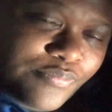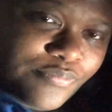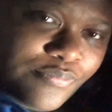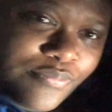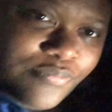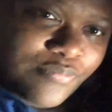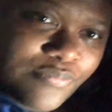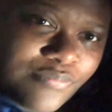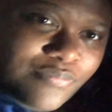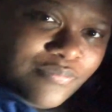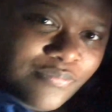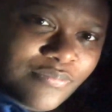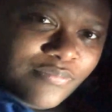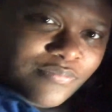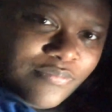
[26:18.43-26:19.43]
I guess
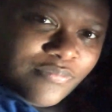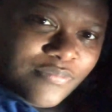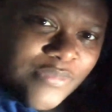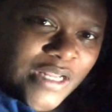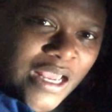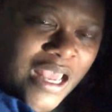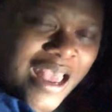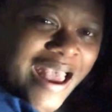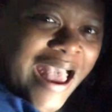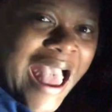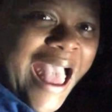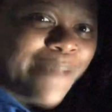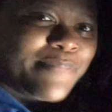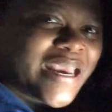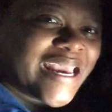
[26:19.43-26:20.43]
regardless of what my, what my
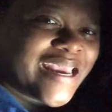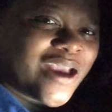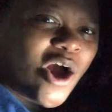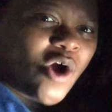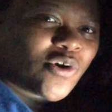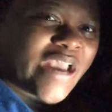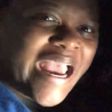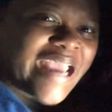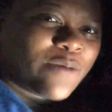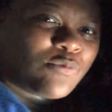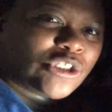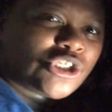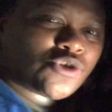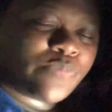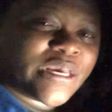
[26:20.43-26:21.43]
stance I mean, is, okay, my
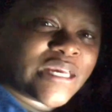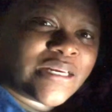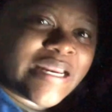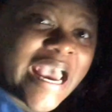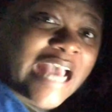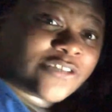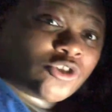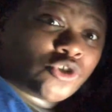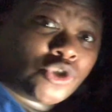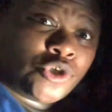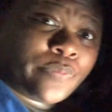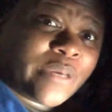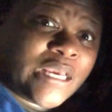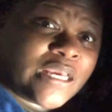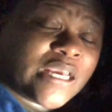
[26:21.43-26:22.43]
what you mean natural?
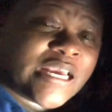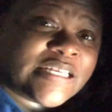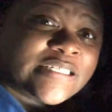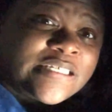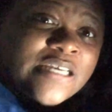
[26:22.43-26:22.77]
You mean is